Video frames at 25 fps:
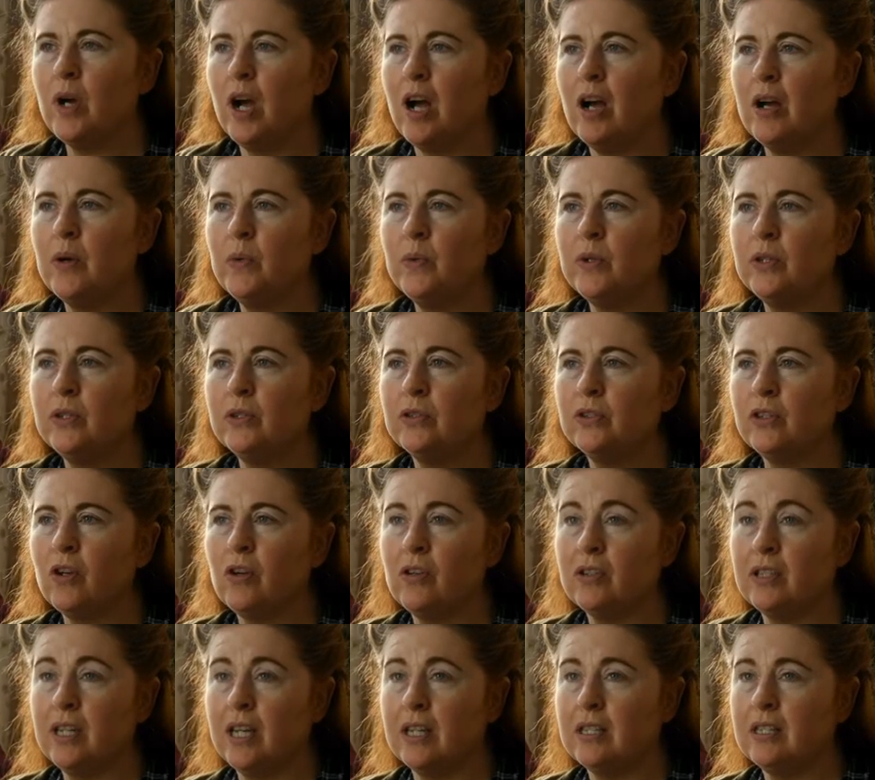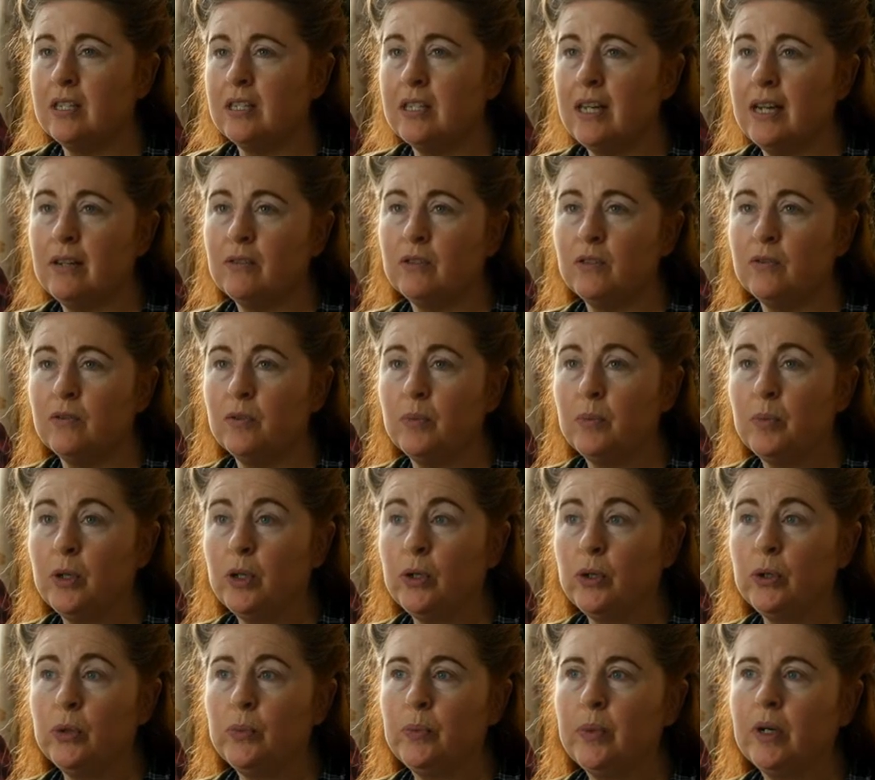I was contacted out of the
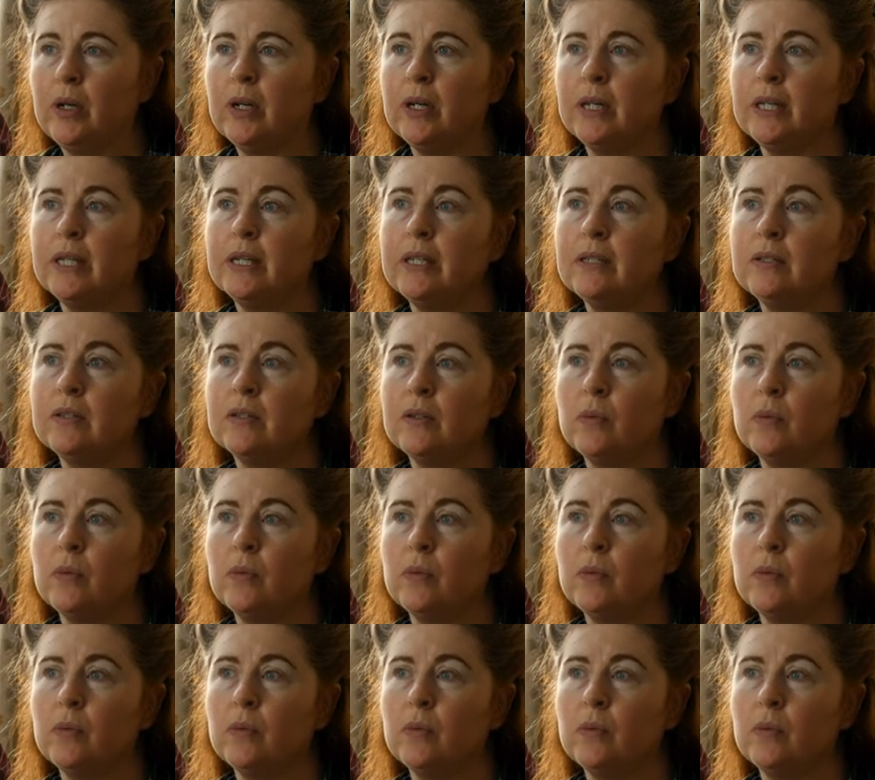blue by